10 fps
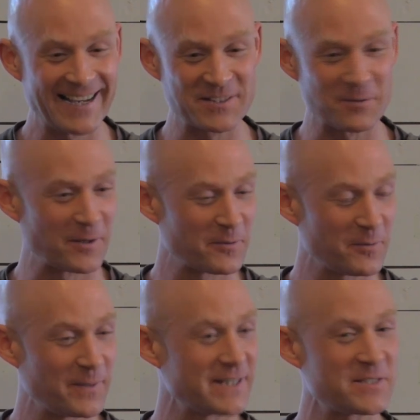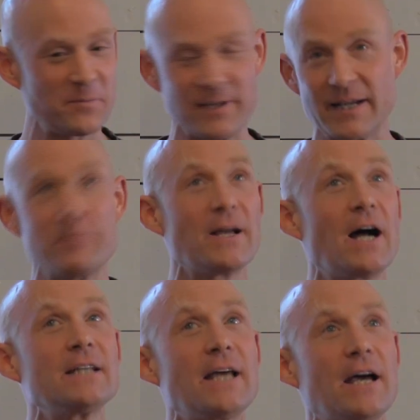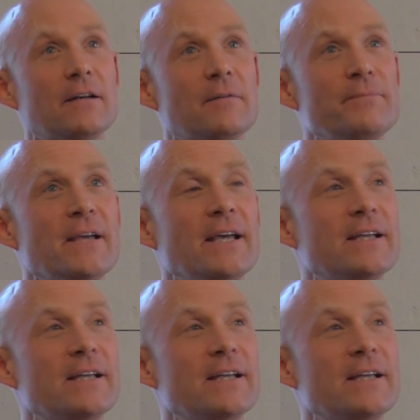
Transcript: It's a wonderful place to be. And beyond that,